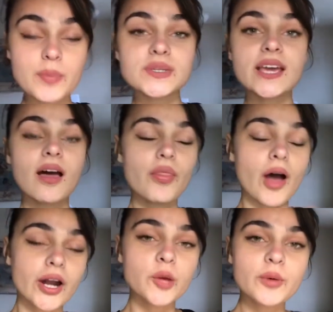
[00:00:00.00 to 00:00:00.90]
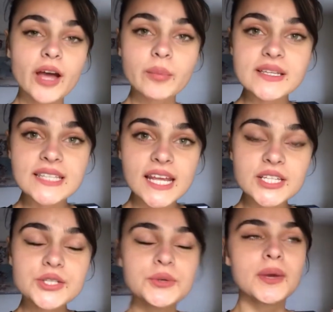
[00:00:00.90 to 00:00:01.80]
update on the audiobook I'm listening
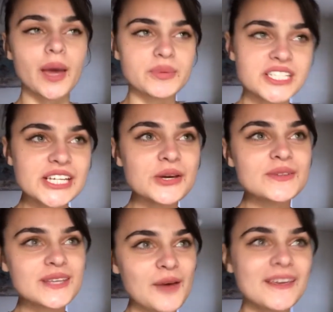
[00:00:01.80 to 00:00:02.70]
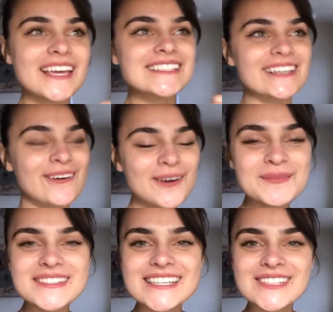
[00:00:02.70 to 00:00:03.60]
to, Cappuccinos, Cupcakes, and
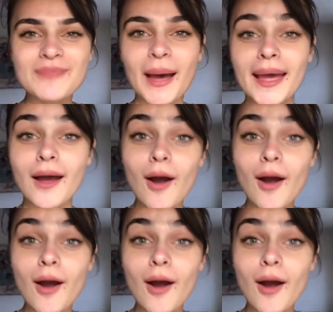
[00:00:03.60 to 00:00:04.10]
Corpses by